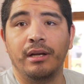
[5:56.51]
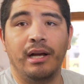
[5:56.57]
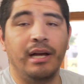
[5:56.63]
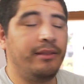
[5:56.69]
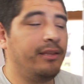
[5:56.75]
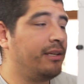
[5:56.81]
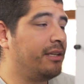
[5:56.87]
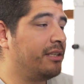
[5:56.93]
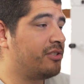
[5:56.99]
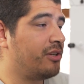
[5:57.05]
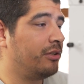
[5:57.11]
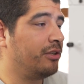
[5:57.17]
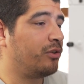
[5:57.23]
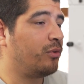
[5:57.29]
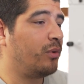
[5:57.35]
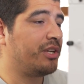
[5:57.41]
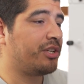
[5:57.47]
I think it's
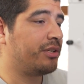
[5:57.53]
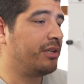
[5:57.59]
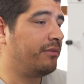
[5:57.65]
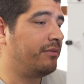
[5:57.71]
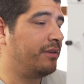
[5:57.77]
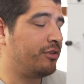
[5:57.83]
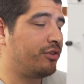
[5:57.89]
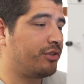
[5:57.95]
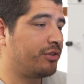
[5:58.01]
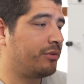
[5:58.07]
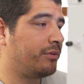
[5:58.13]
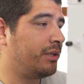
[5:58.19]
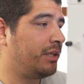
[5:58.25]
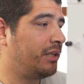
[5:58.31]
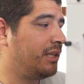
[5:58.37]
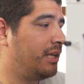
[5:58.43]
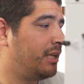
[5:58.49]
all a question of
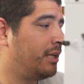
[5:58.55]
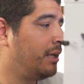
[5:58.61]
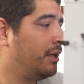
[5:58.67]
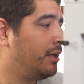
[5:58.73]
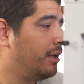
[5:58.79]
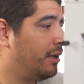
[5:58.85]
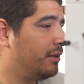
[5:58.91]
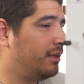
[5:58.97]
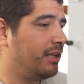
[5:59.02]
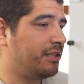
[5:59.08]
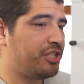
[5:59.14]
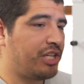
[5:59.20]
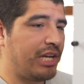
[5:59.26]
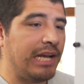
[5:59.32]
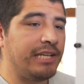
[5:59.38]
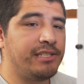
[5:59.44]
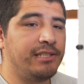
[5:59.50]
ensuring that the
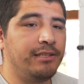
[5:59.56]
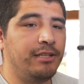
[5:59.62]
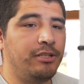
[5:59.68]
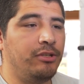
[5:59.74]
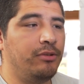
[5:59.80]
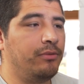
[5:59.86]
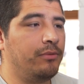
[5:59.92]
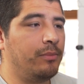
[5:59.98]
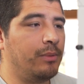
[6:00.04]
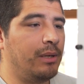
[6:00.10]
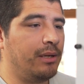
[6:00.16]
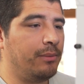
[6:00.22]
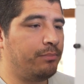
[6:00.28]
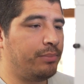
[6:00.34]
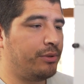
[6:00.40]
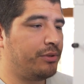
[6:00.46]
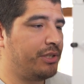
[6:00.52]
chassis that you
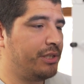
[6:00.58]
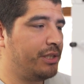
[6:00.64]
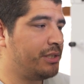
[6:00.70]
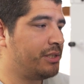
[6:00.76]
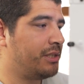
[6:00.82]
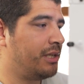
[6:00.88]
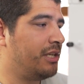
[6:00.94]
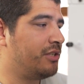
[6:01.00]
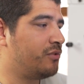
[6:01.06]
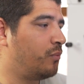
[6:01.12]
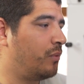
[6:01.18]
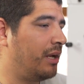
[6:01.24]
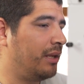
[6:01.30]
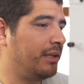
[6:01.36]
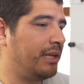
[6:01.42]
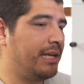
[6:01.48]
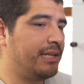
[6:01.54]
purchase, as
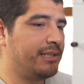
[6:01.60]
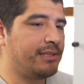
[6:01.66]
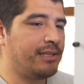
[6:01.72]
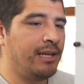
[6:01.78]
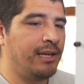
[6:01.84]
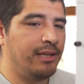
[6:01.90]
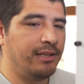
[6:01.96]
well as